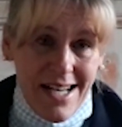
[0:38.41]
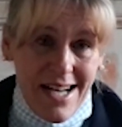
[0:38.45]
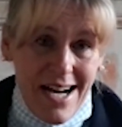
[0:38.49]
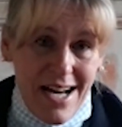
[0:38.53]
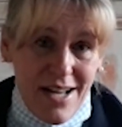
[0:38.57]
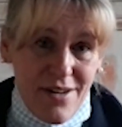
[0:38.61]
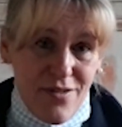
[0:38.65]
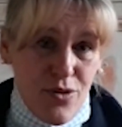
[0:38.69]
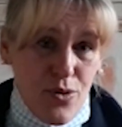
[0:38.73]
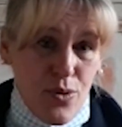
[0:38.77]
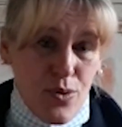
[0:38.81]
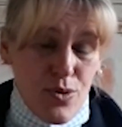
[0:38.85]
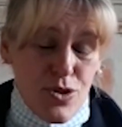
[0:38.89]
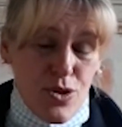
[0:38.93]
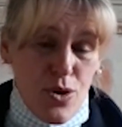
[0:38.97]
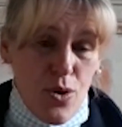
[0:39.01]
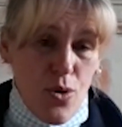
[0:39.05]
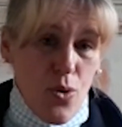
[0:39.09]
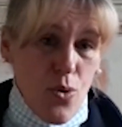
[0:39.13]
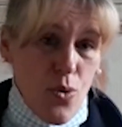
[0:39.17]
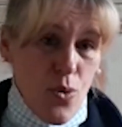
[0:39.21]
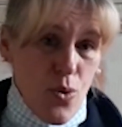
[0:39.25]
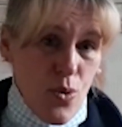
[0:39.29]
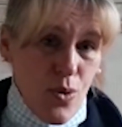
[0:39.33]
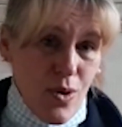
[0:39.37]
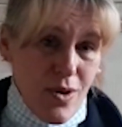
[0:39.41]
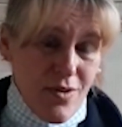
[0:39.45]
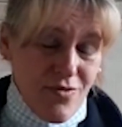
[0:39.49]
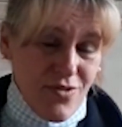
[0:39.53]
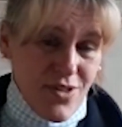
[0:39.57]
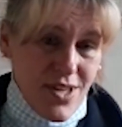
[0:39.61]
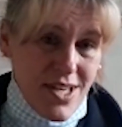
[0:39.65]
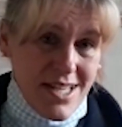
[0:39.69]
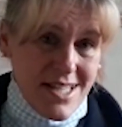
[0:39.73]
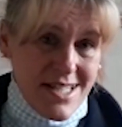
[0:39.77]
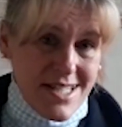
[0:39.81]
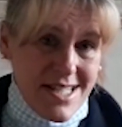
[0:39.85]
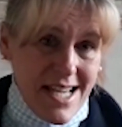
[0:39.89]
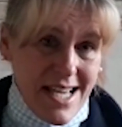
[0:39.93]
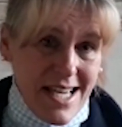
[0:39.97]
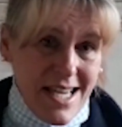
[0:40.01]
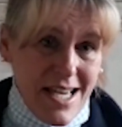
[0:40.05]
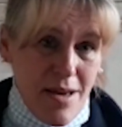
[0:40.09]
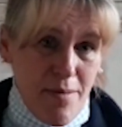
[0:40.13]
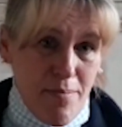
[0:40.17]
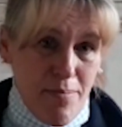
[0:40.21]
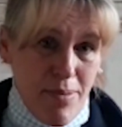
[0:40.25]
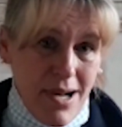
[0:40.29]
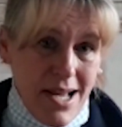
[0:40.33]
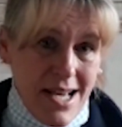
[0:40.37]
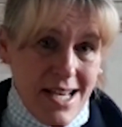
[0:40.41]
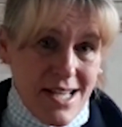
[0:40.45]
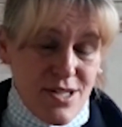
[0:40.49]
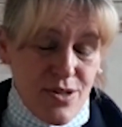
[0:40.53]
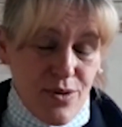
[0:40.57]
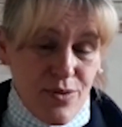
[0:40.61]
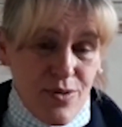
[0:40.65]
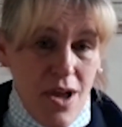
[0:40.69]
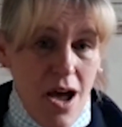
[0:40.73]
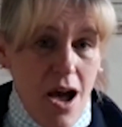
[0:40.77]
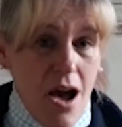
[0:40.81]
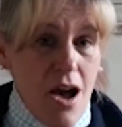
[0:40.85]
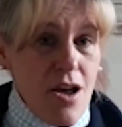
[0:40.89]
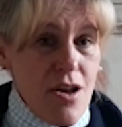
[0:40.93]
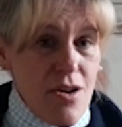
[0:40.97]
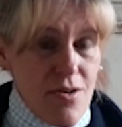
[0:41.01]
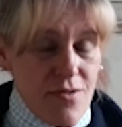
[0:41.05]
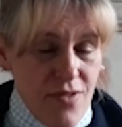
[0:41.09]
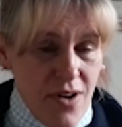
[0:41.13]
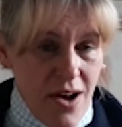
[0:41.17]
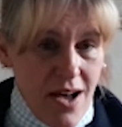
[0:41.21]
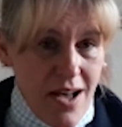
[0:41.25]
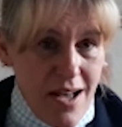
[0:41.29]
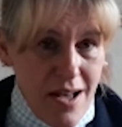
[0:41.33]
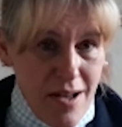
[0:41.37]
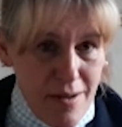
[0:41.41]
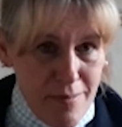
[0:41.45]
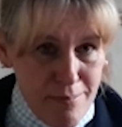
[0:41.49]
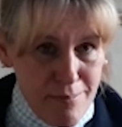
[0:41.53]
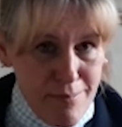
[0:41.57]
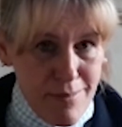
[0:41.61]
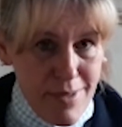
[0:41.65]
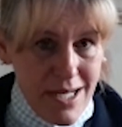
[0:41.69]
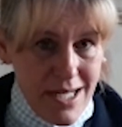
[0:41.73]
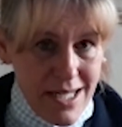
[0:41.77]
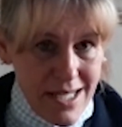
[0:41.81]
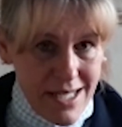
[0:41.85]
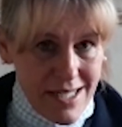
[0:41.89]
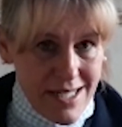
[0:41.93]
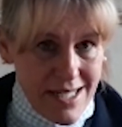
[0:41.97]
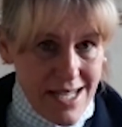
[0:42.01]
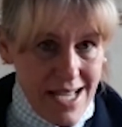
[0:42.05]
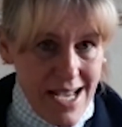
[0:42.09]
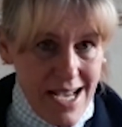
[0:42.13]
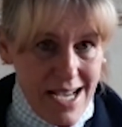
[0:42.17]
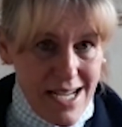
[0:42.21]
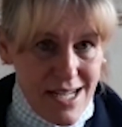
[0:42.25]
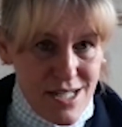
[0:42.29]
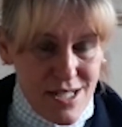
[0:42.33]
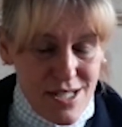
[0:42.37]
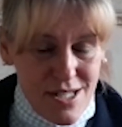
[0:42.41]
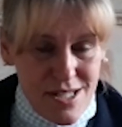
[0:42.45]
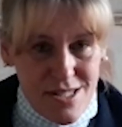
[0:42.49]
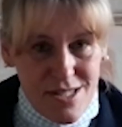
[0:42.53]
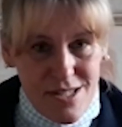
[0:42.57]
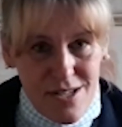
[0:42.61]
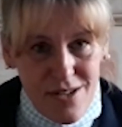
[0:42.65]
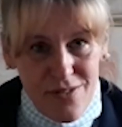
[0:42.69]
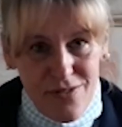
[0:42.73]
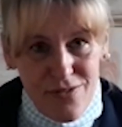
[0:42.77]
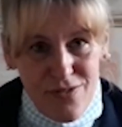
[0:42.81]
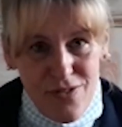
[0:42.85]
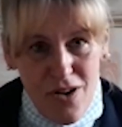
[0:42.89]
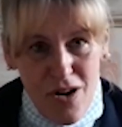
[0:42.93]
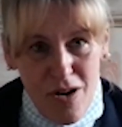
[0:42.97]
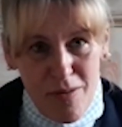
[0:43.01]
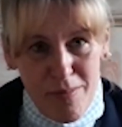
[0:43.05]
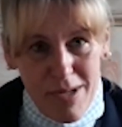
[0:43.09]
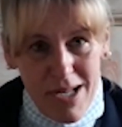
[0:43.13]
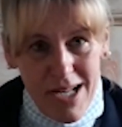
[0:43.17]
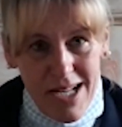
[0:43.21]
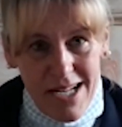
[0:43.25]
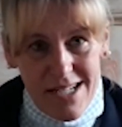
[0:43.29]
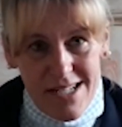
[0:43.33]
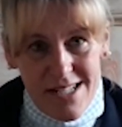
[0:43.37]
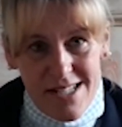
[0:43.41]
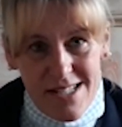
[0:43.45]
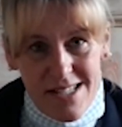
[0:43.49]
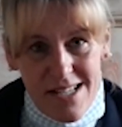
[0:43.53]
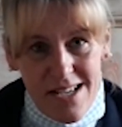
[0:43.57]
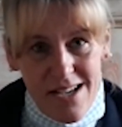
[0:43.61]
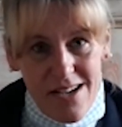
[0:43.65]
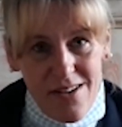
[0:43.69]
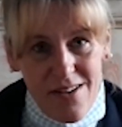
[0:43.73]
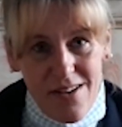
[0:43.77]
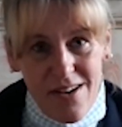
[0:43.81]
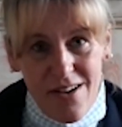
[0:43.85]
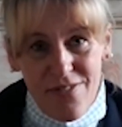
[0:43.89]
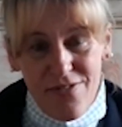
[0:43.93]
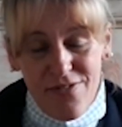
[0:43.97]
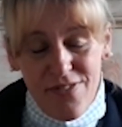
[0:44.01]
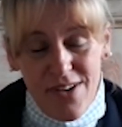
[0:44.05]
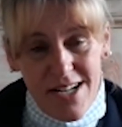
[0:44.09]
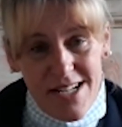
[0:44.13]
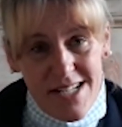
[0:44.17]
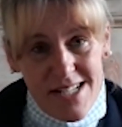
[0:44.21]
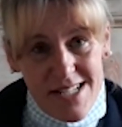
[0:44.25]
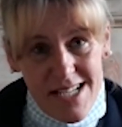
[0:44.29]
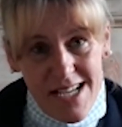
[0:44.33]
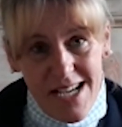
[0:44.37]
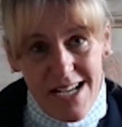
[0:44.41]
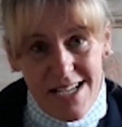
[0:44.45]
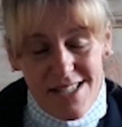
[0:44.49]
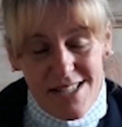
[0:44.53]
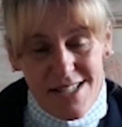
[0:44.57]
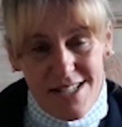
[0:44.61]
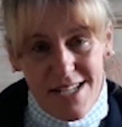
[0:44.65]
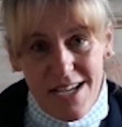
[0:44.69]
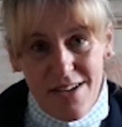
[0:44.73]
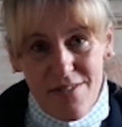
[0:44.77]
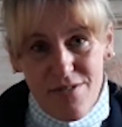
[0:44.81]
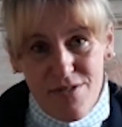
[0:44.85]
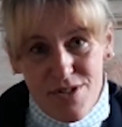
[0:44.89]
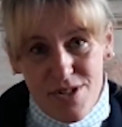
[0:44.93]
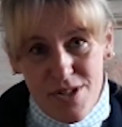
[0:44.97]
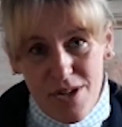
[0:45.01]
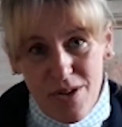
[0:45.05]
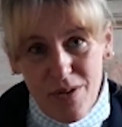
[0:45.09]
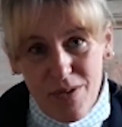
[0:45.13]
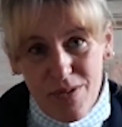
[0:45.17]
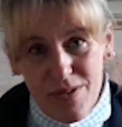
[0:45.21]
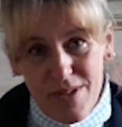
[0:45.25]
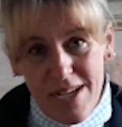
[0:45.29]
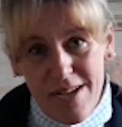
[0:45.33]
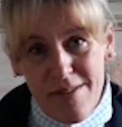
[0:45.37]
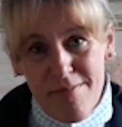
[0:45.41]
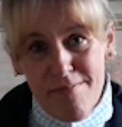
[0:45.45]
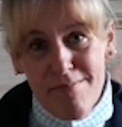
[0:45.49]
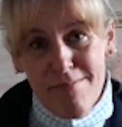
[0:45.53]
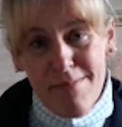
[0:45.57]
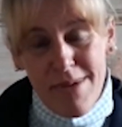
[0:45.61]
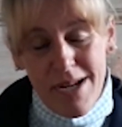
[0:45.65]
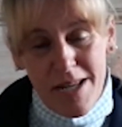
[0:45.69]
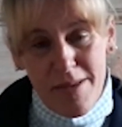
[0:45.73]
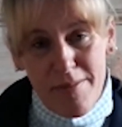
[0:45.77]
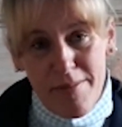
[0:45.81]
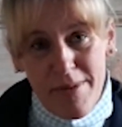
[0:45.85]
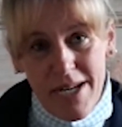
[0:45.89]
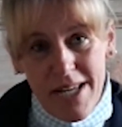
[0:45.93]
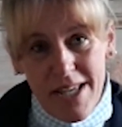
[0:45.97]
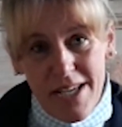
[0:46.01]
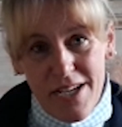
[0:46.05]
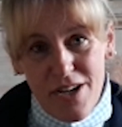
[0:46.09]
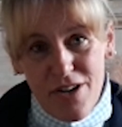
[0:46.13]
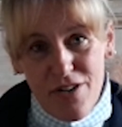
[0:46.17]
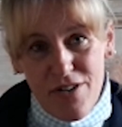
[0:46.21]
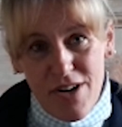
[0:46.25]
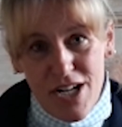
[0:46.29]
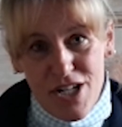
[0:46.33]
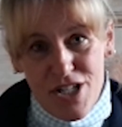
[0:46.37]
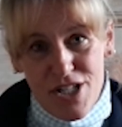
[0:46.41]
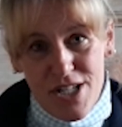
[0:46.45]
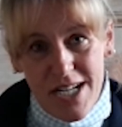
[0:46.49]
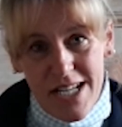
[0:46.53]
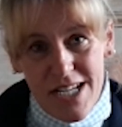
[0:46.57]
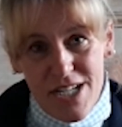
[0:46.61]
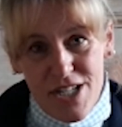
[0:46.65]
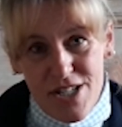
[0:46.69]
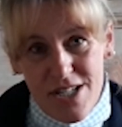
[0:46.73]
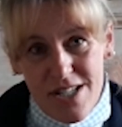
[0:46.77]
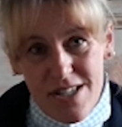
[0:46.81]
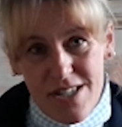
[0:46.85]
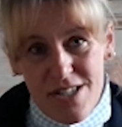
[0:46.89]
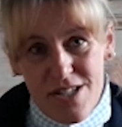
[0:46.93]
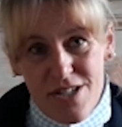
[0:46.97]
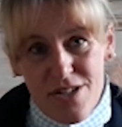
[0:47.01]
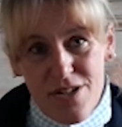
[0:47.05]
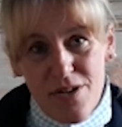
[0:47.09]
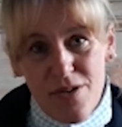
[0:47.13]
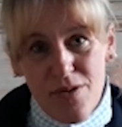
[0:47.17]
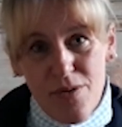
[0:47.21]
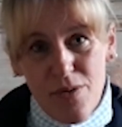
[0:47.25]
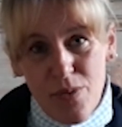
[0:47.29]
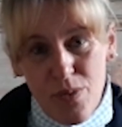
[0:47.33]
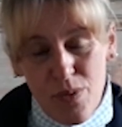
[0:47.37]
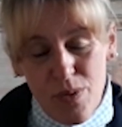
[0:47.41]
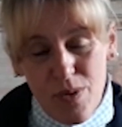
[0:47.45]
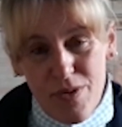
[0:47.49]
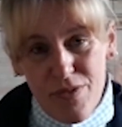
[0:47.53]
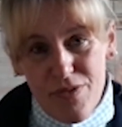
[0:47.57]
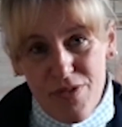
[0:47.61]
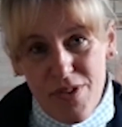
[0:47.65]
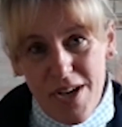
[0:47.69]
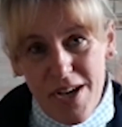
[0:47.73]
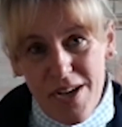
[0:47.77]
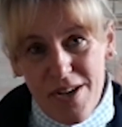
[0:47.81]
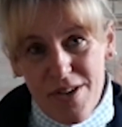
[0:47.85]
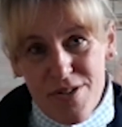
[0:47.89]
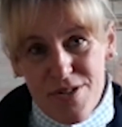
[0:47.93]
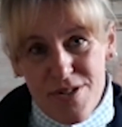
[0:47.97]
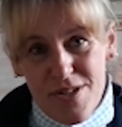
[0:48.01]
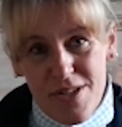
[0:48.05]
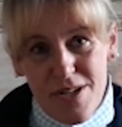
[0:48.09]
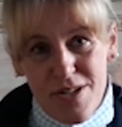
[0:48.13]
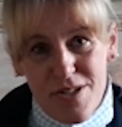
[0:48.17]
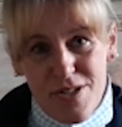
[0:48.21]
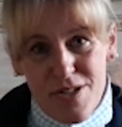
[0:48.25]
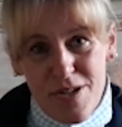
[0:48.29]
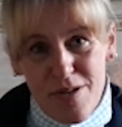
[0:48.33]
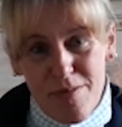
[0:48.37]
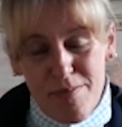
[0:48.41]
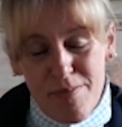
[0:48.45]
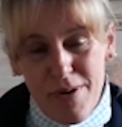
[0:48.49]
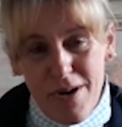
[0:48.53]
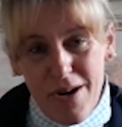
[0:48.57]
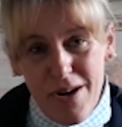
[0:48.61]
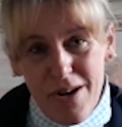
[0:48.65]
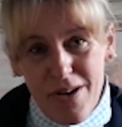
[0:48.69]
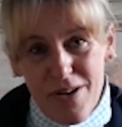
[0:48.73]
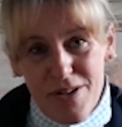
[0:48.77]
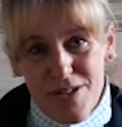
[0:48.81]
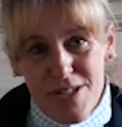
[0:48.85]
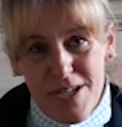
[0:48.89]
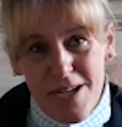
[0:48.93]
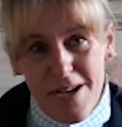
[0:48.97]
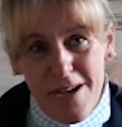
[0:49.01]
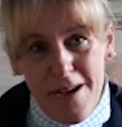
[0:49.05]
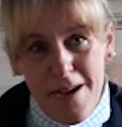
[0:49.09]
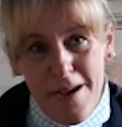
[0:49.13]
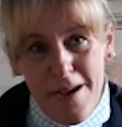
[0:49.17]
And of course, all of this taking place on over a million hectares of farmland. So a fantastic result and many, many congratulations to all of those that took part.